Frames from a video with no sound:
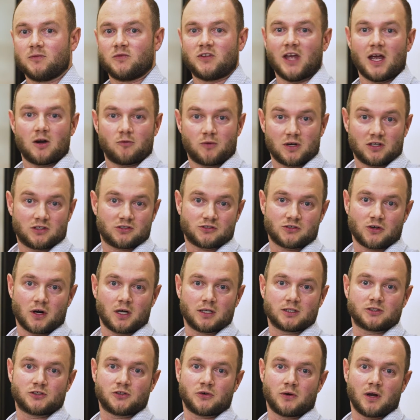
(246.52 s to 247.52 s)
debt
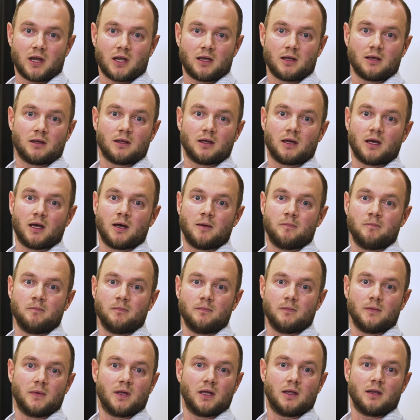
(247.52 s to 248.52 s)
restructuring
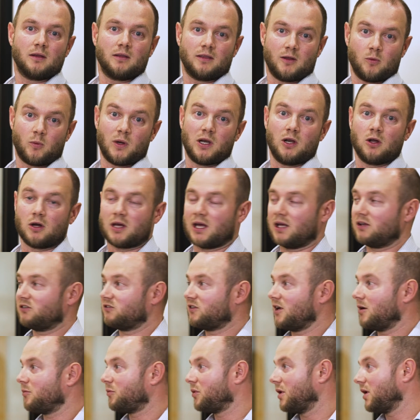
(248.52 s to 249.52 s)
that we look at
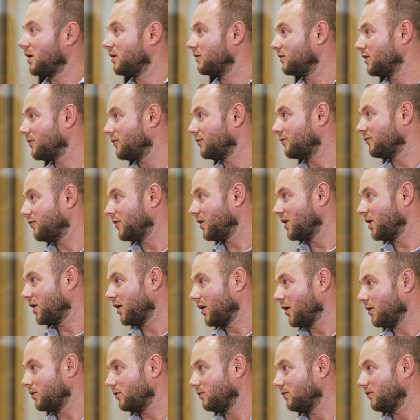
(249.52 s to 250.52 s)
separately in a different
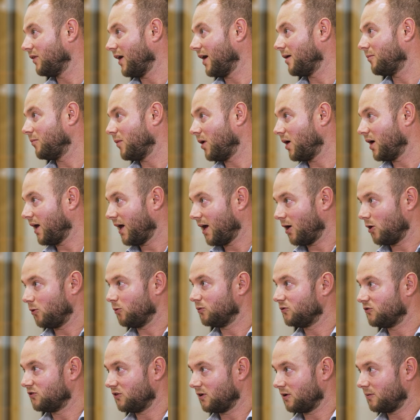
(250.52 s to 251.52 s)
video, that might
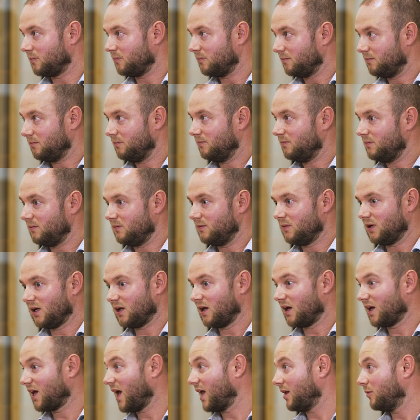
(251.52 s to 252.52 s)
help to,
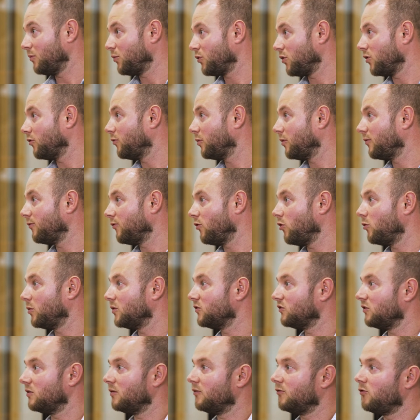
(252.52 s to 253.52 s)
again, improve
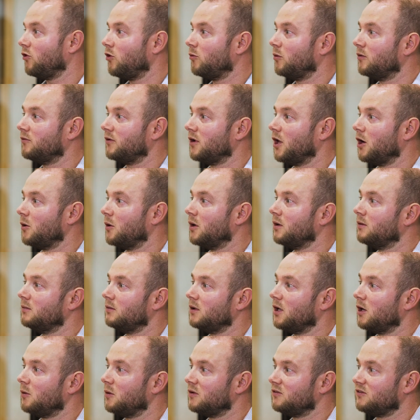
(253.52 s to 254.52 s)
performance in the form of lower
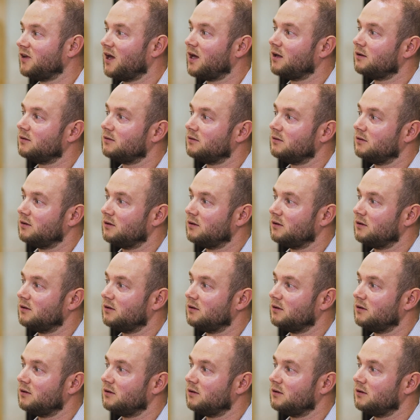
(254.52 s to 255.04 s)
debt